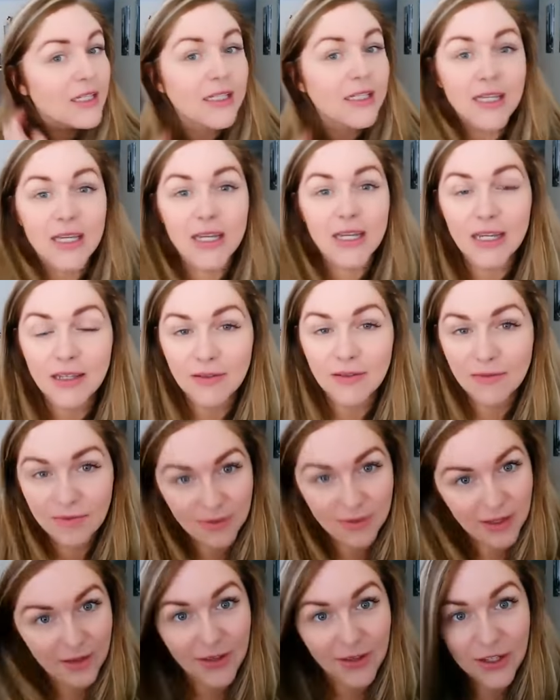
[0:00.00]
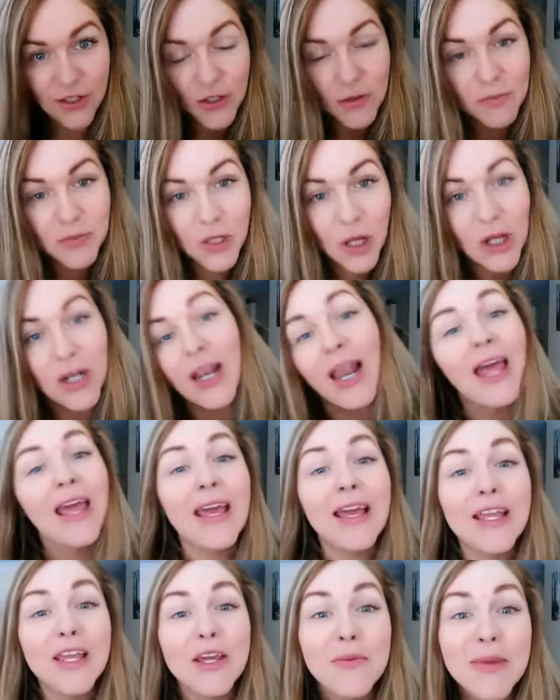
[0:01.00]
see, if you jumped on late
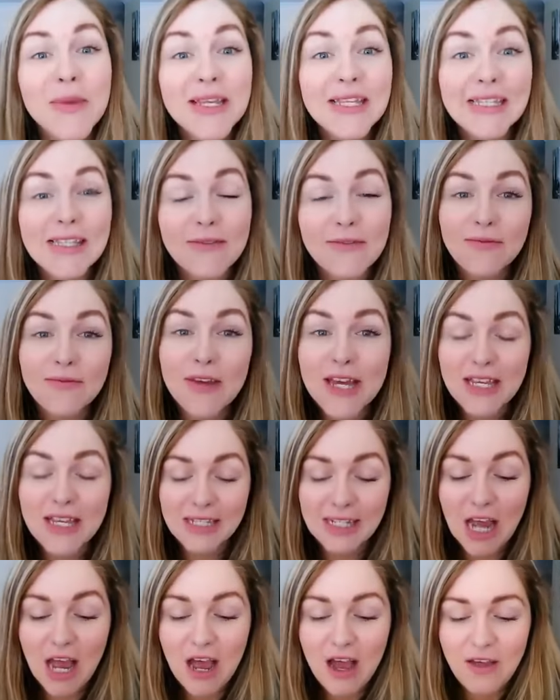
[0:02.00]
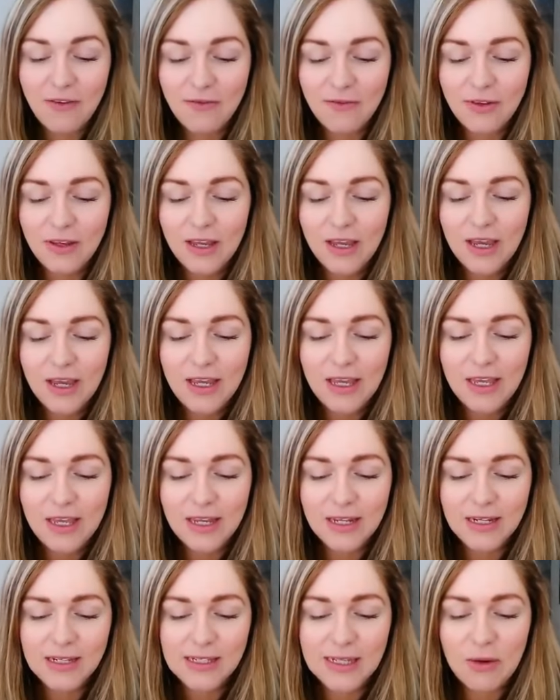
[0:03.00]
and you missed the first half, you
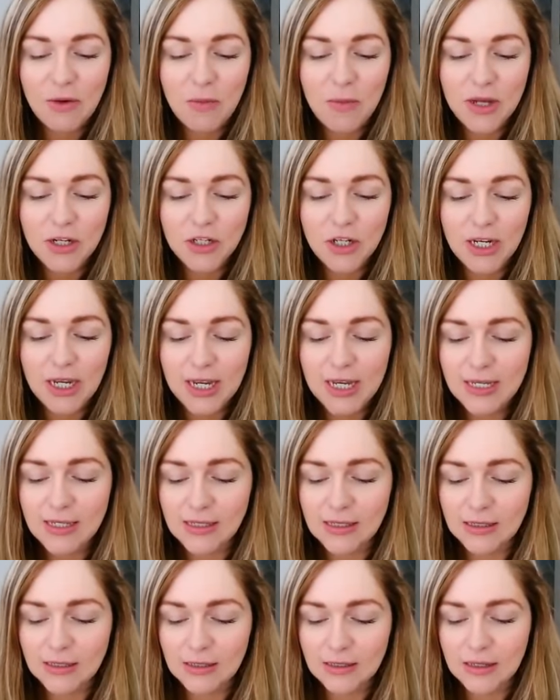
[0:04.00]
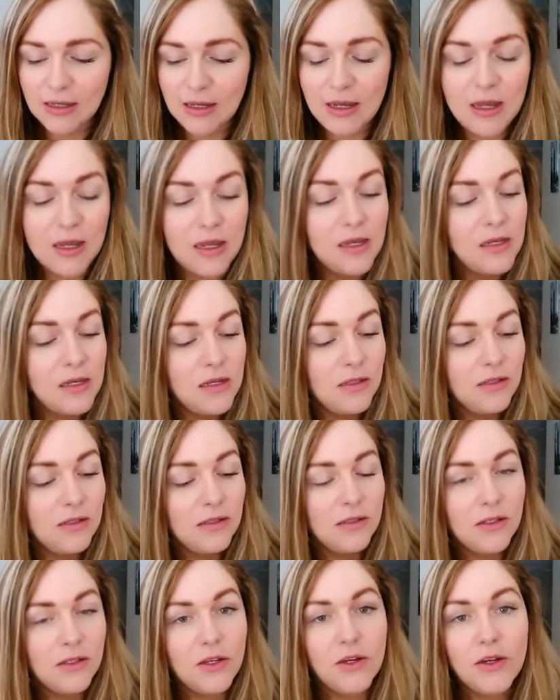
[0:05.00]
can see what my trick is.
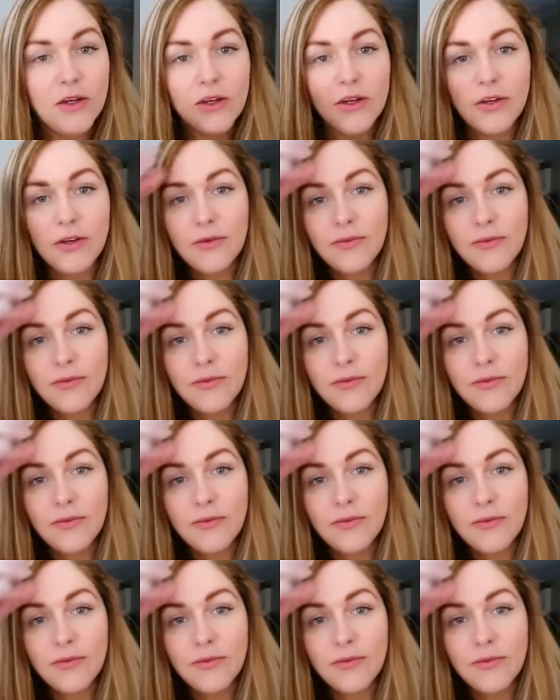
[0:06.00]
So,